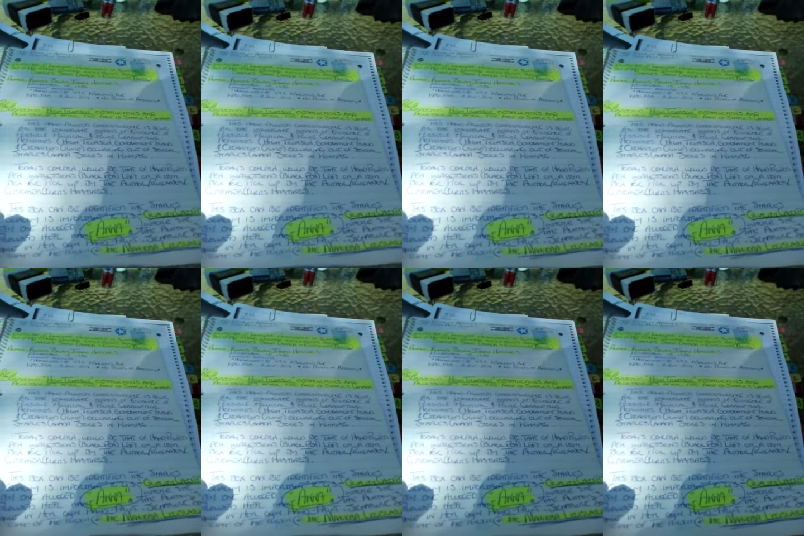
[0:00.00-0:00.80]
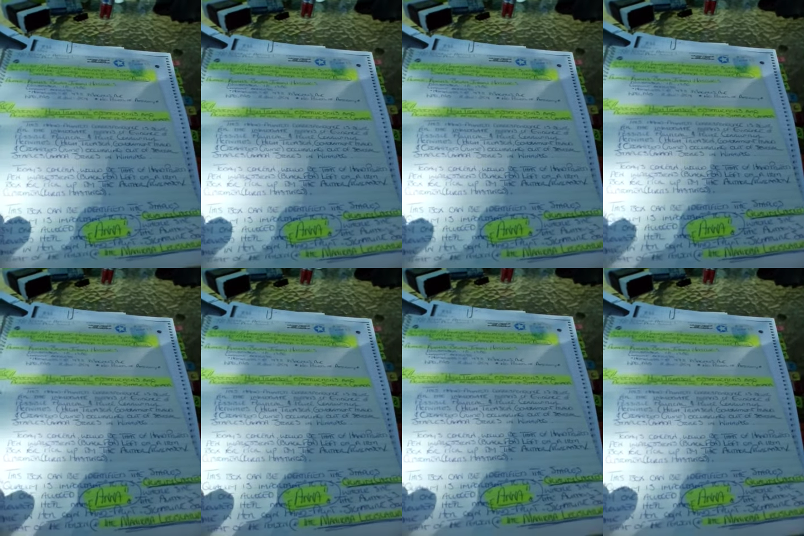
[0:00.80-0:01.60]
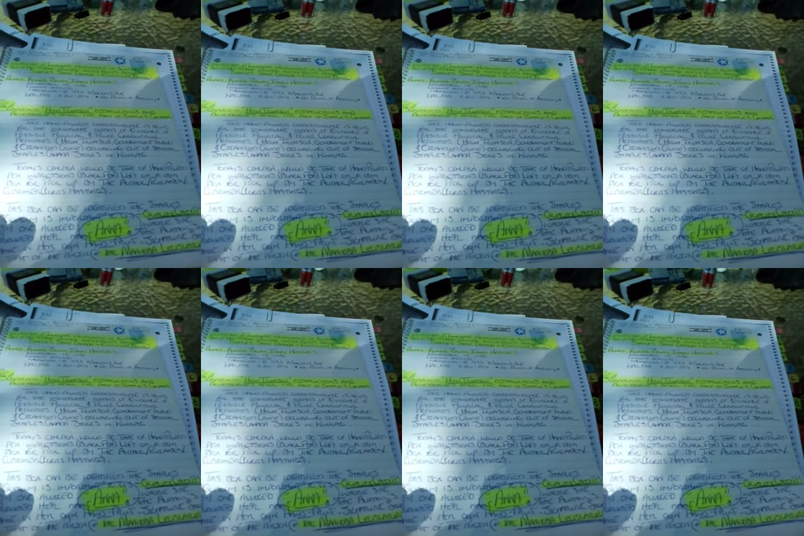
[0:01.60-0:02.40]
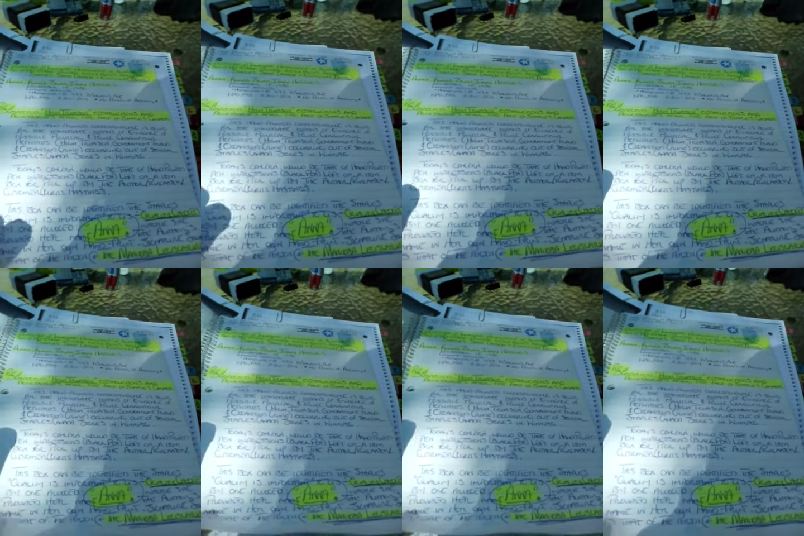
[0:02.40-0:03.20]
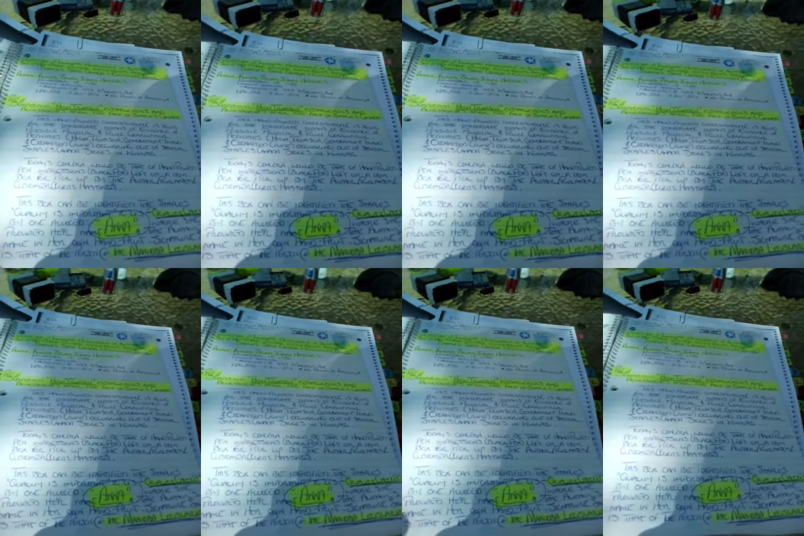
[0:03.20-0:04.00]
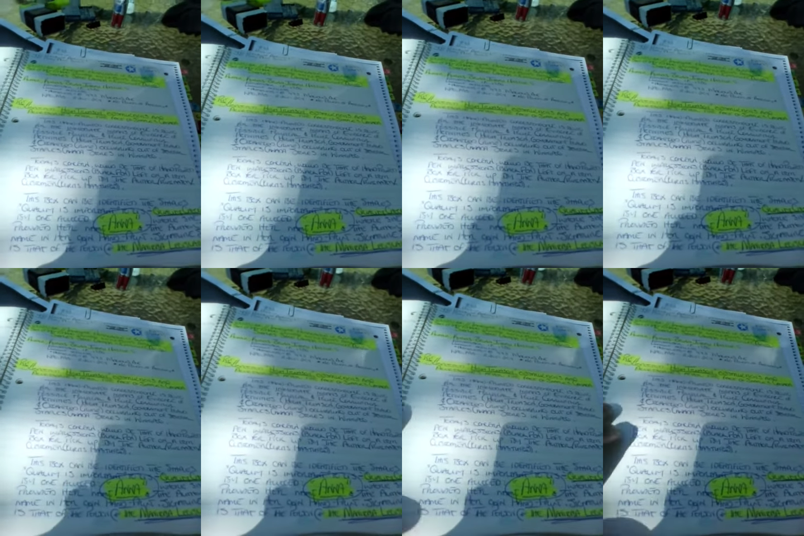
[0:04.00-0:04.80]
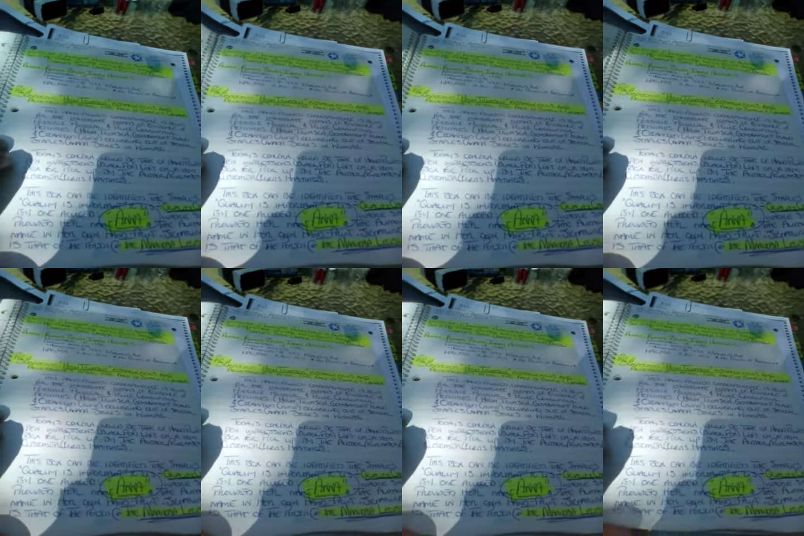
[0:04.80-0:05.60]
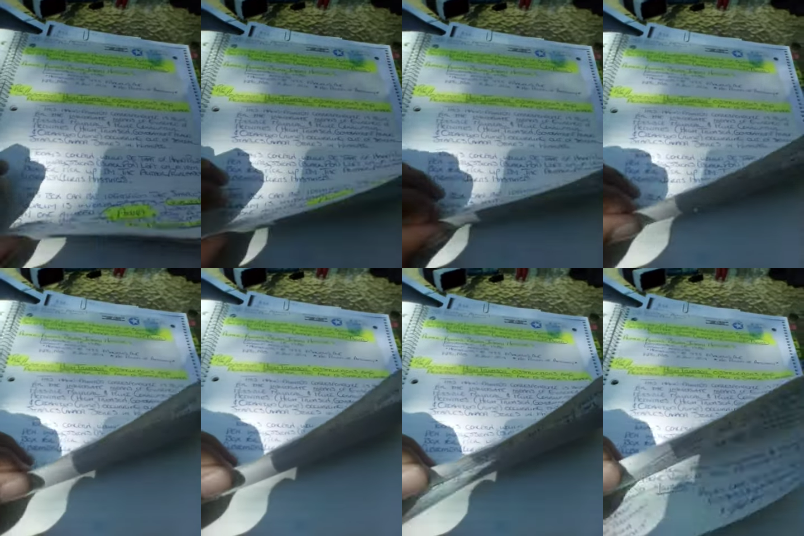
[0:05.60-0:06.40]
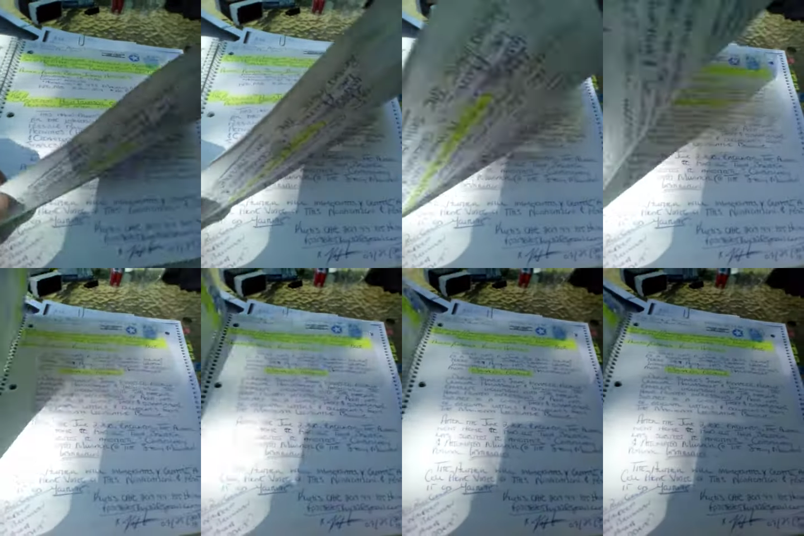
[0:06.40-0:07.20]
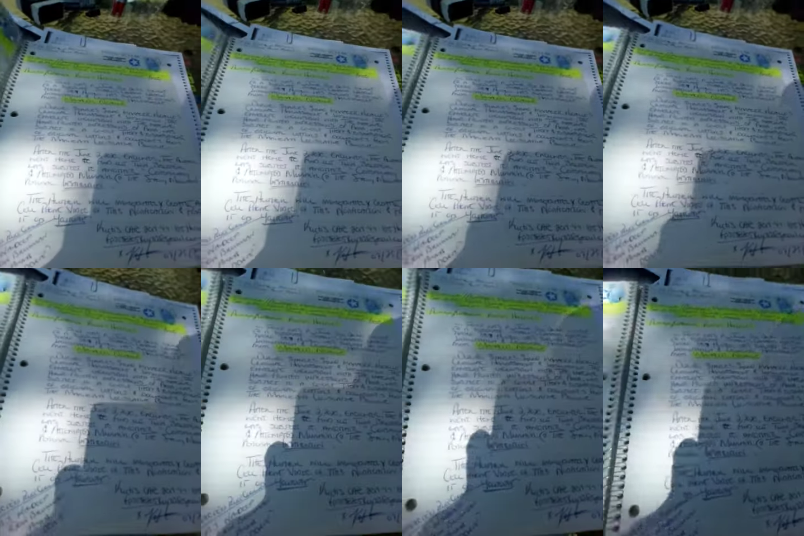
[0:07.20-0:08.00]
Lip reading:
(no speaker visible)